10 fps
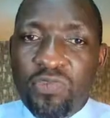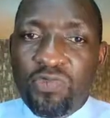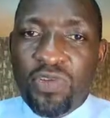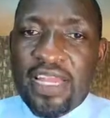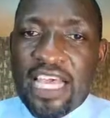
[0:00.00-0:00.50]

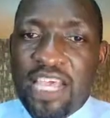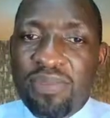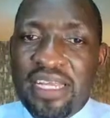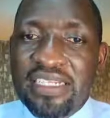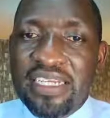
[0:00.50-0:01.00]
fluid
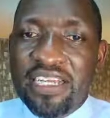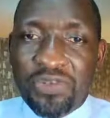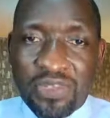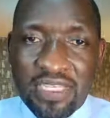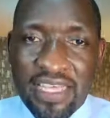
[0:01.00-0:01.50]
accumulating
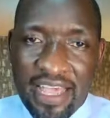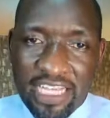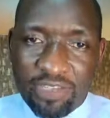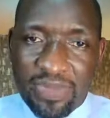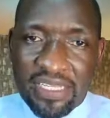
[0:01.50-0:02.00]
into this
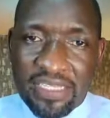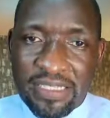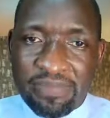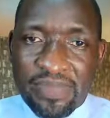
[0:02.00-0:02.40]
airspace.